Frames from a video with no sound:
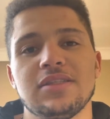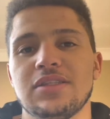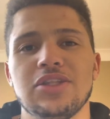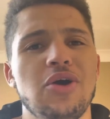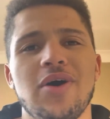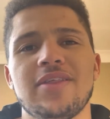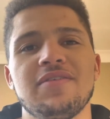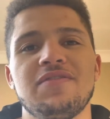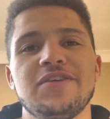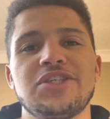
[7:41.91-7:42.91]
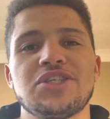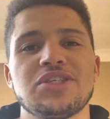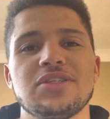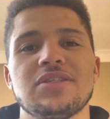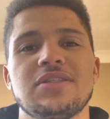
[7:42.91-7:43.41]
no other
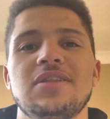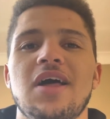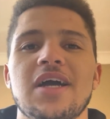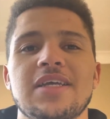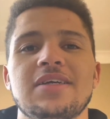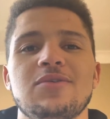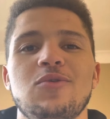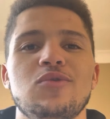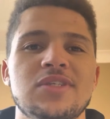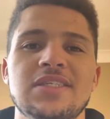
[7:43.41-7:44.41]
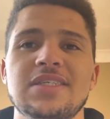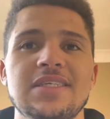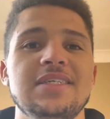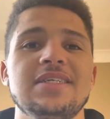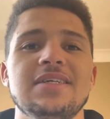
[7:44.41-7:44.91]
fish like or
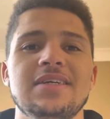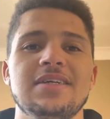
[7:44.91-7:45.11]
see